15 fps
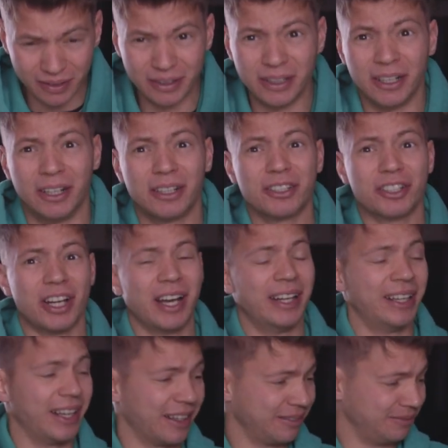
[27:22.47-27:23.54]
Oh,
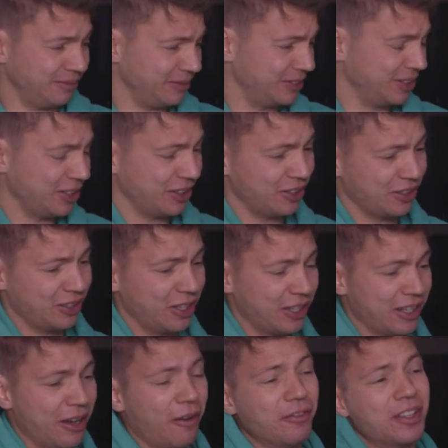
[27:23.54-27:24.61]
Charlie,
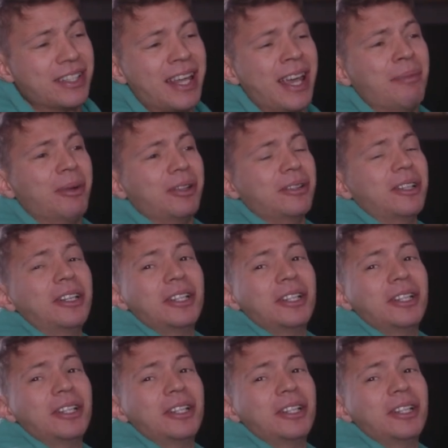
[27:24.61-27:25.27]
get off the table.